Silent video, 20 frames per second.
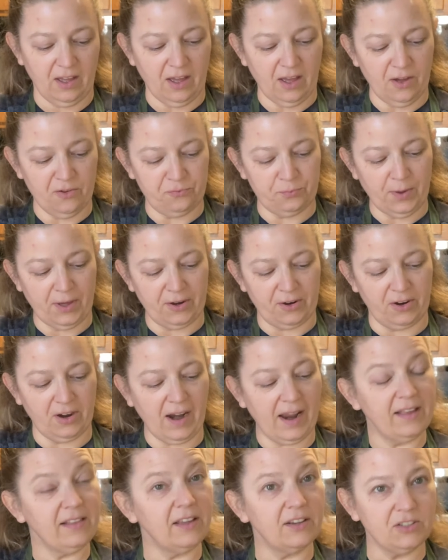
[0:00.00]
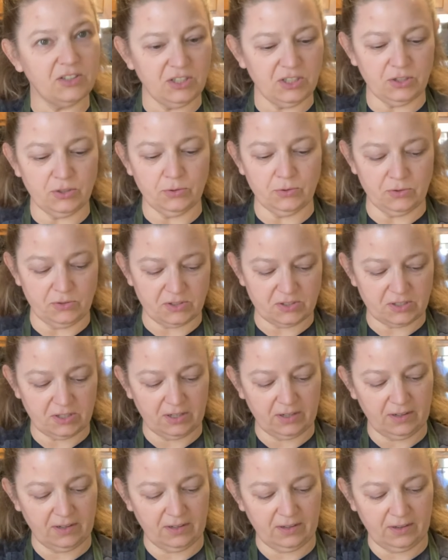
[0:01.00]
of butter. I like to use
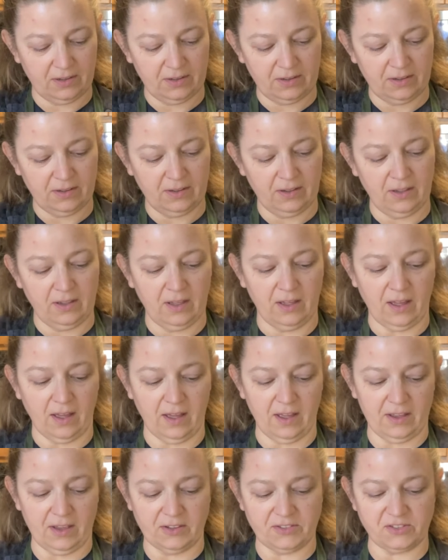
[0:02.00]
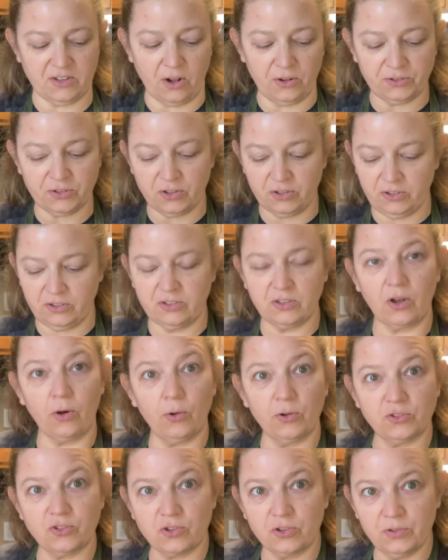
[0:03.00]
a salted
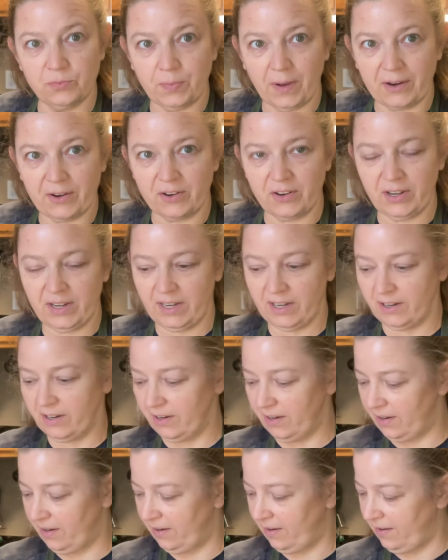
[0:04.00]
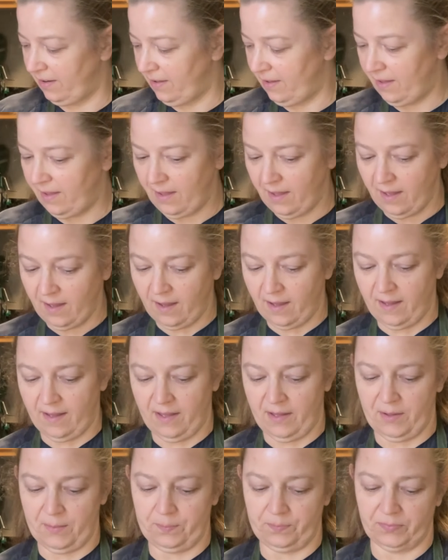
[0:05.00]
cultured butter here.
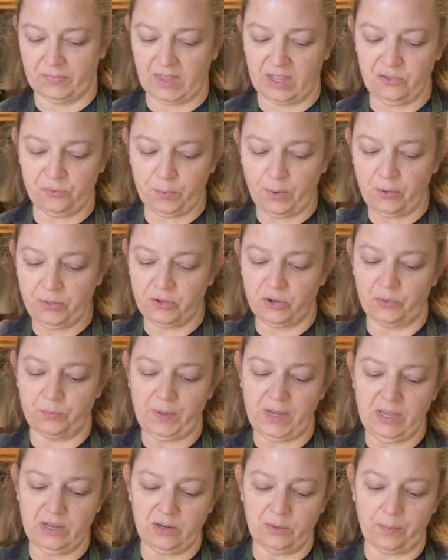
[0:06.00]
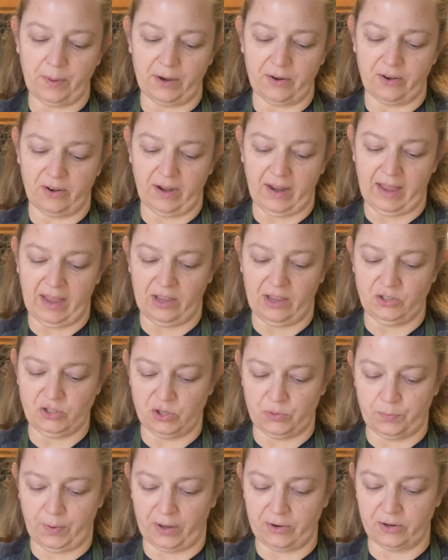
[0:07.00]
If both your peanut butter and your
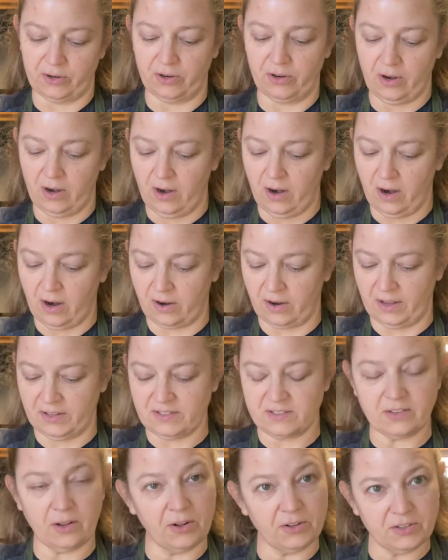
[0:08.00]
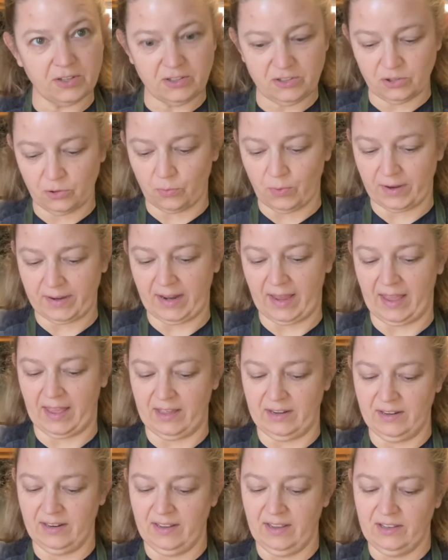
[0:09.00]
butter are unsalted, you'll want to
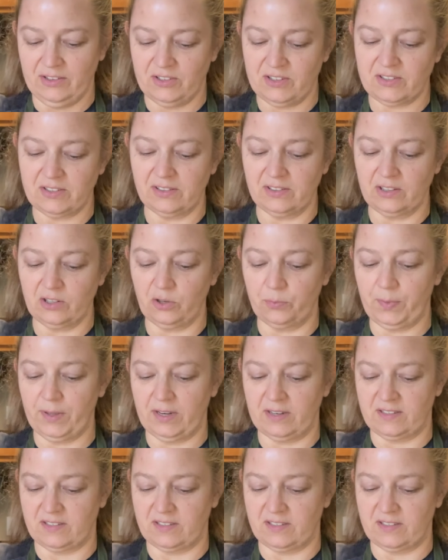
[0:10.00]
add just a little bit of